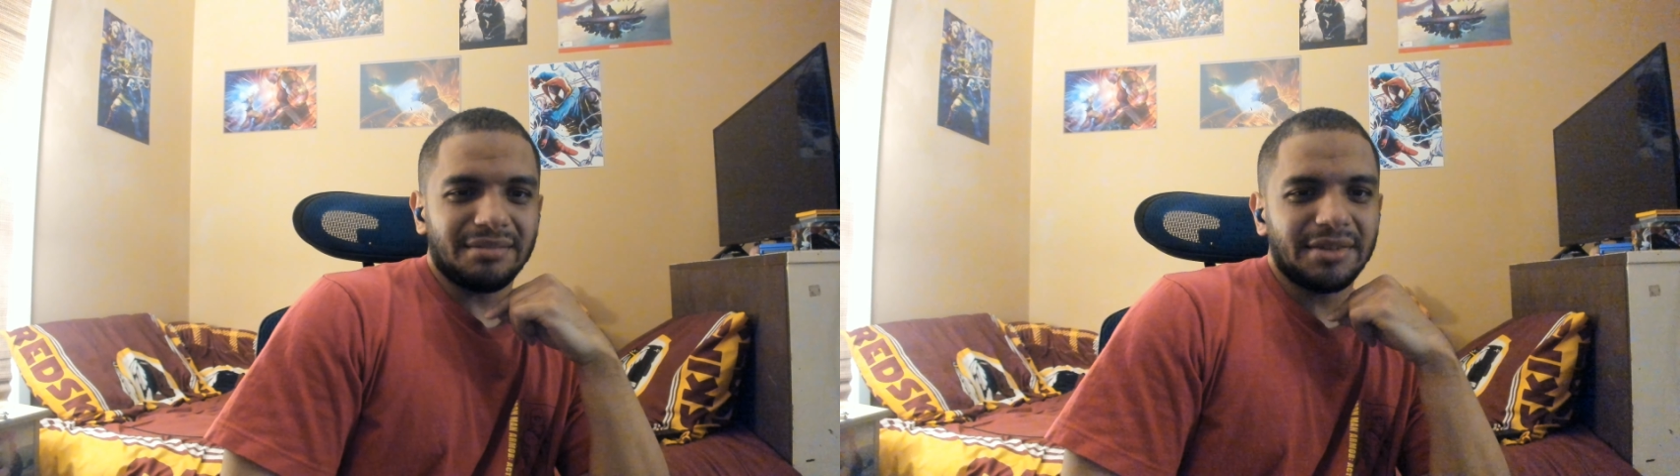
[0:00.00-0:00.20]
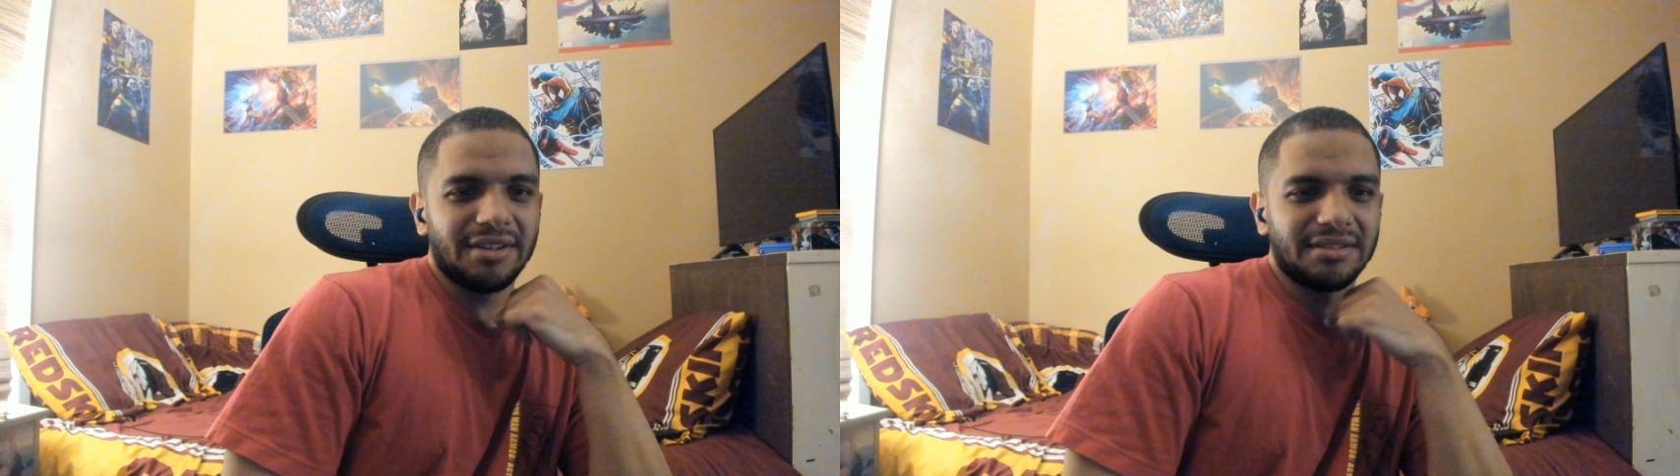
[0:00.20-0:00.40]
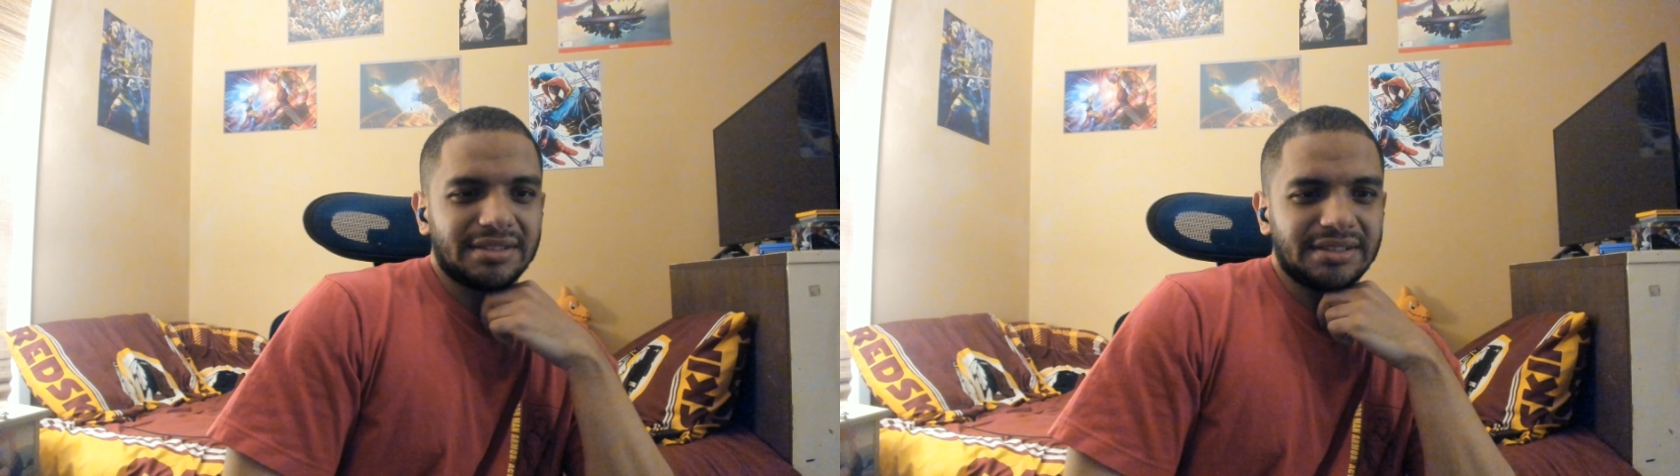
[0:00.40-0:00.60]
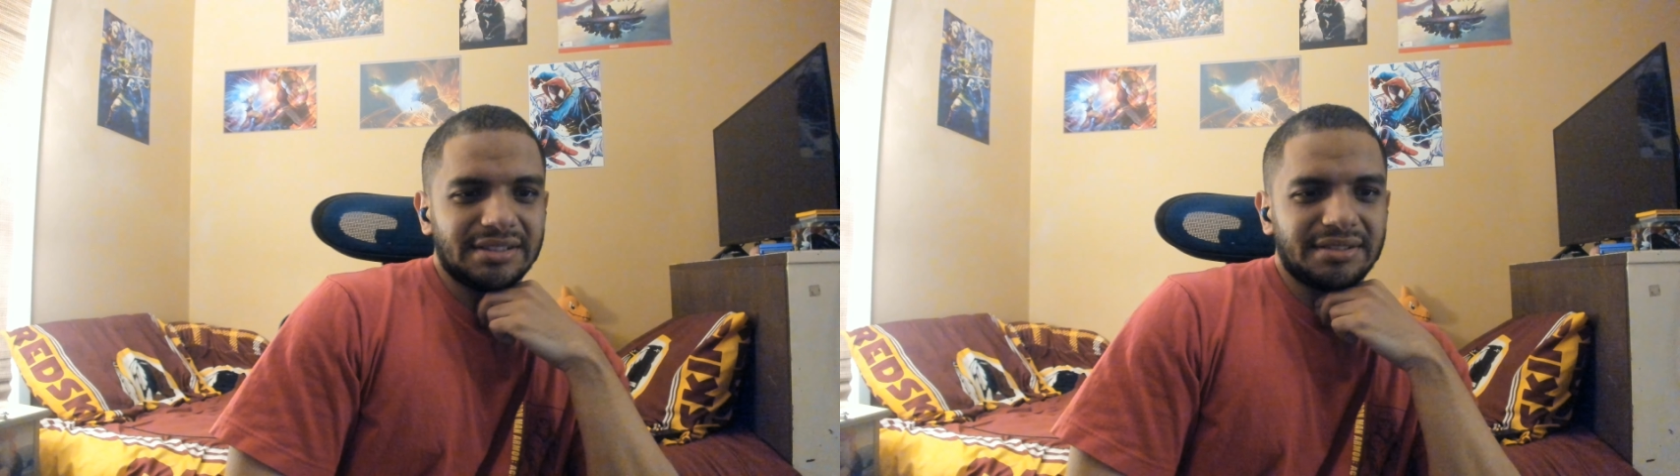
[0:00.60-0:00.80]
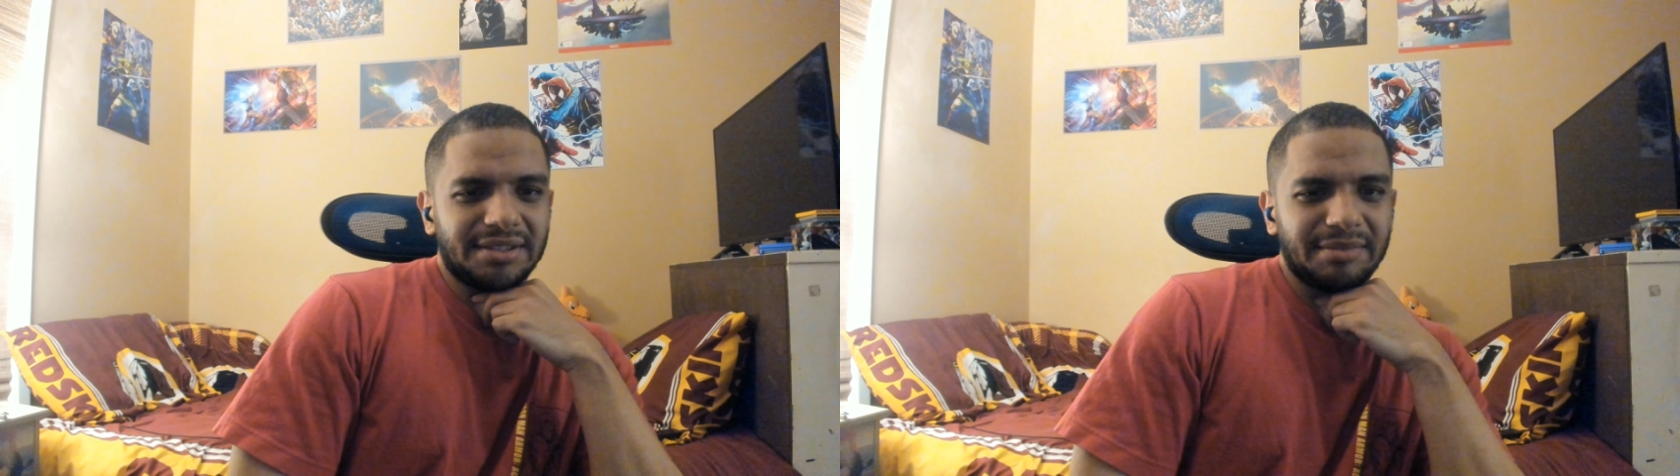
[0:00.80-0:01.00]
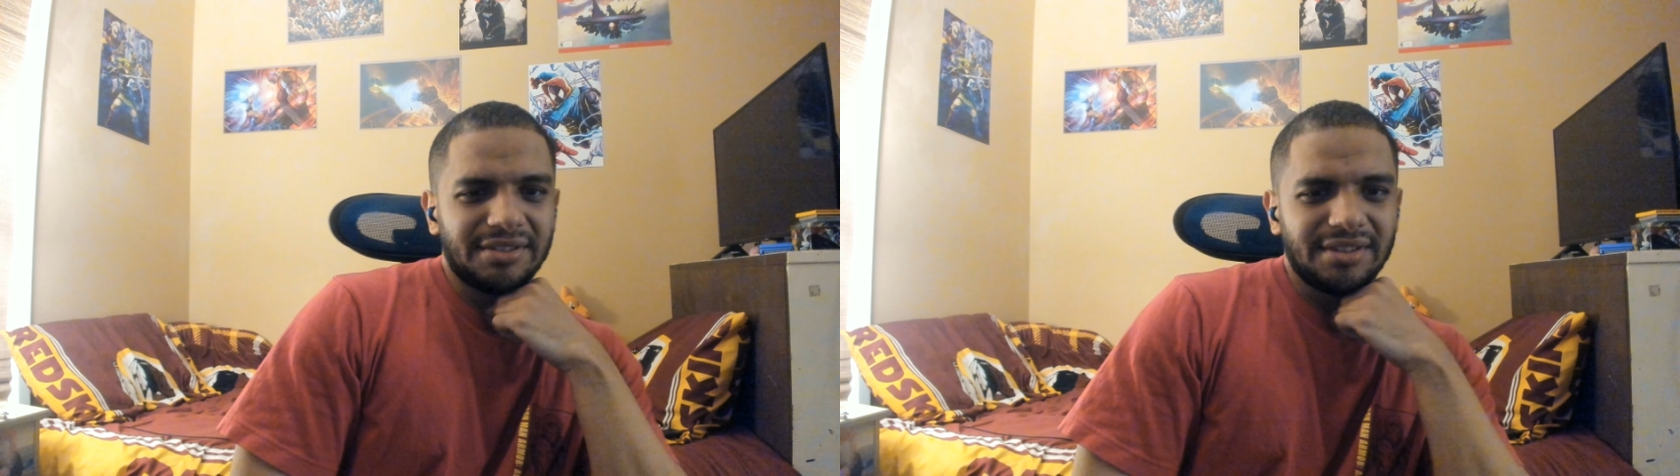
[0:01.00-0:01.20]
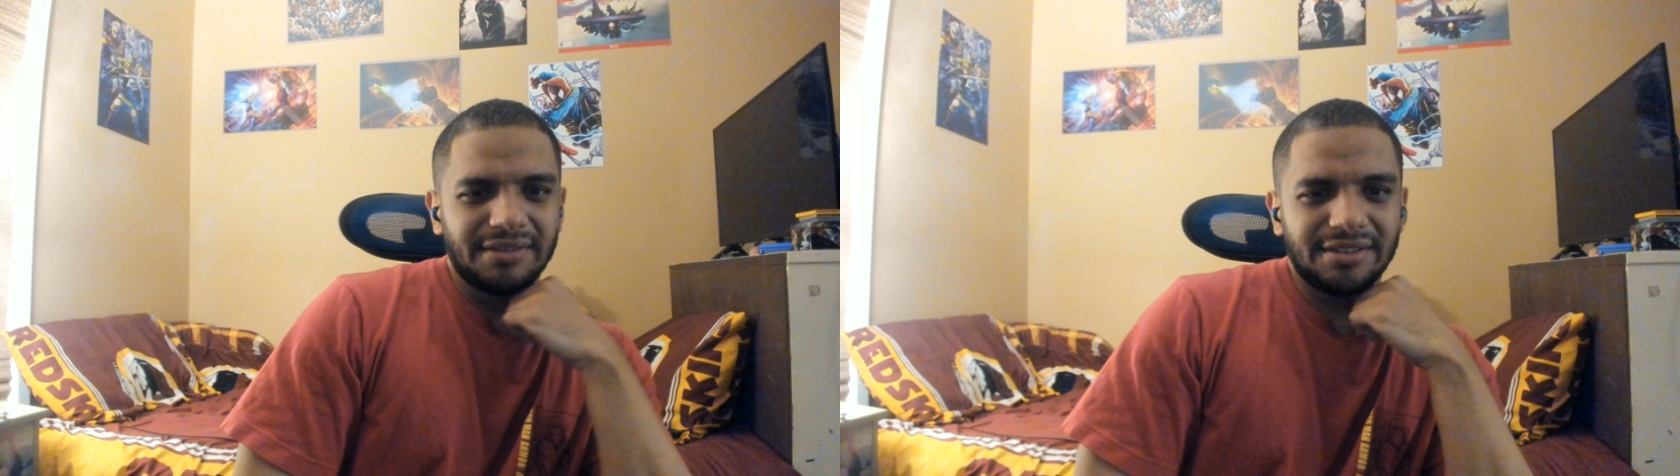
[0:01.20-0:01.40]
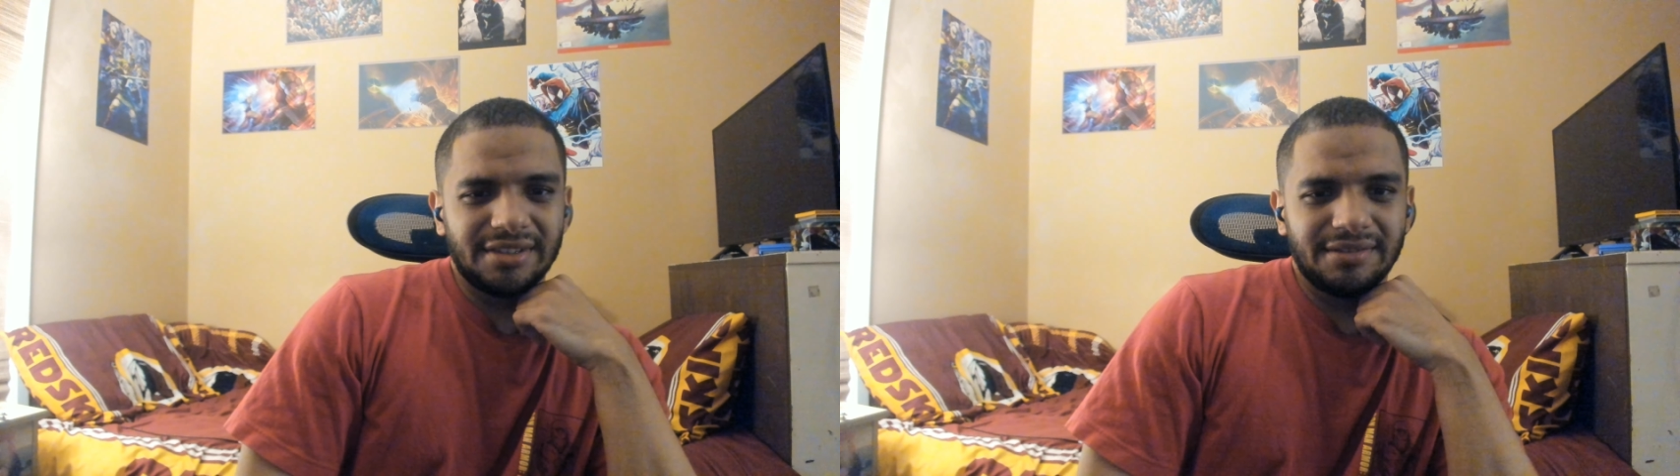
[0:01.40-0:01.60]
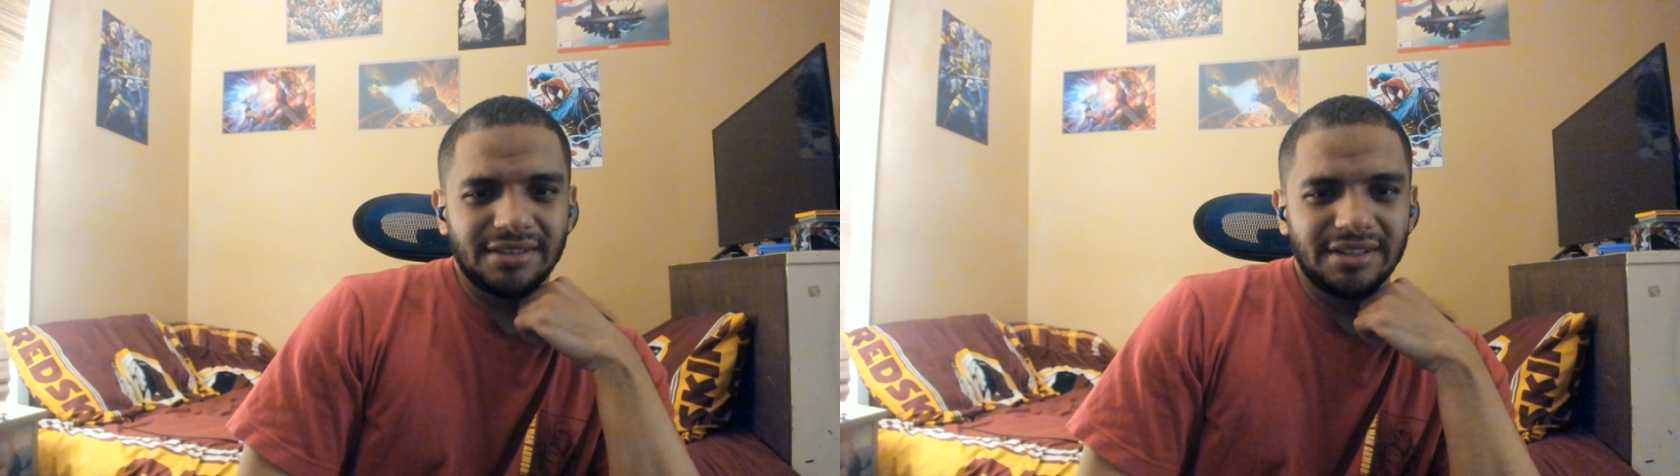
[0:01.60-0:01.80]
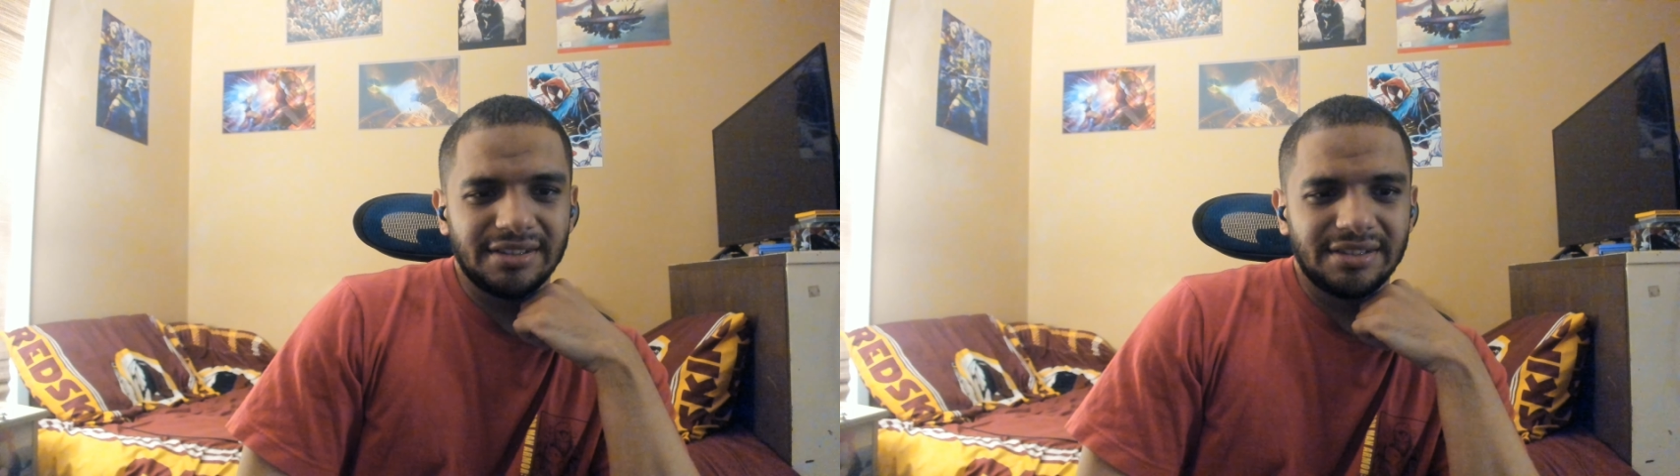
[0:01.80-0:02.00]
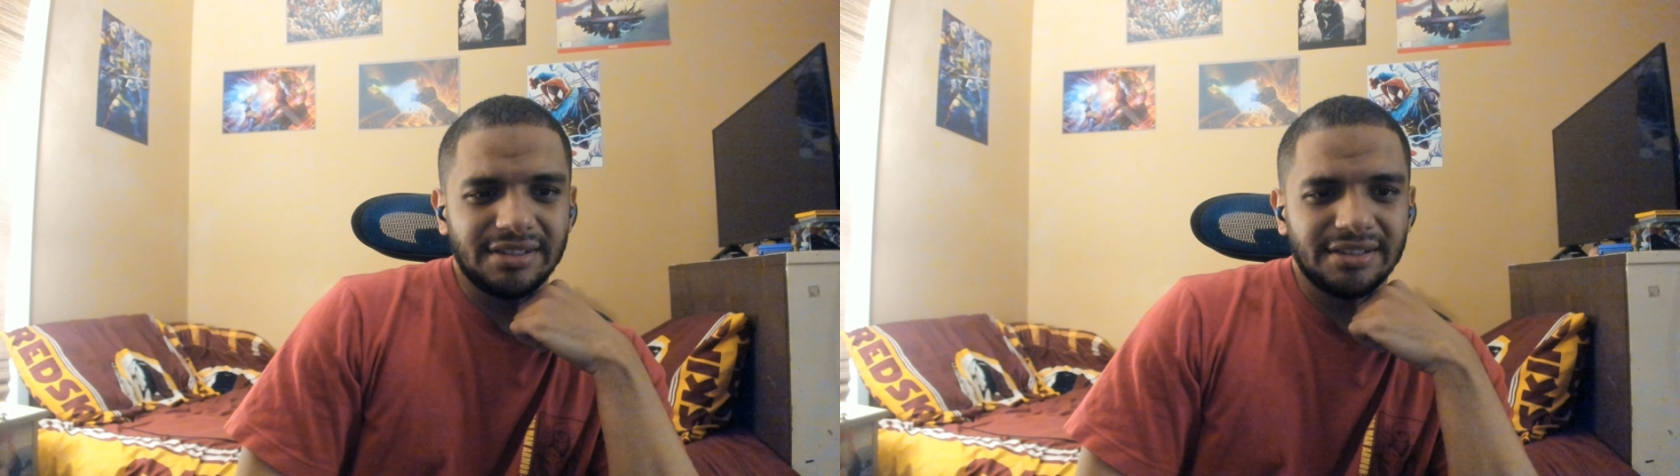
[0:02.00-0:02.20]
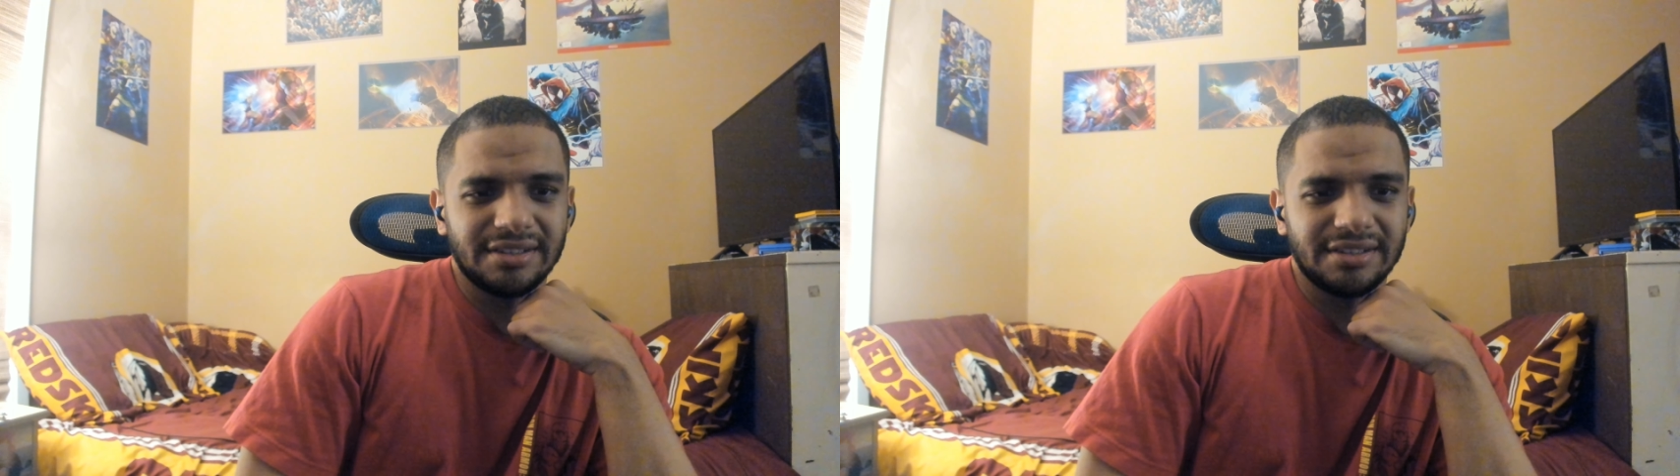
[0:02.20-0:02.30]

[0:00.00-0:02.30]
Oh, okay, now let me see if there's anything else here.